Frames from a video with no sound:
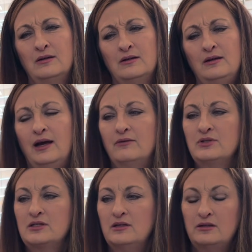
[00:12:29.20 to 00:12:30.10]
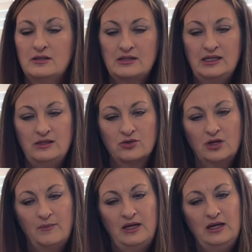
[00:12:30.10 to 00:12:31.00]
Yeah, I was telling the seeds are
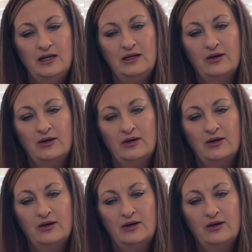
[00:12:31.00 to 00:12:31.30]
coming in.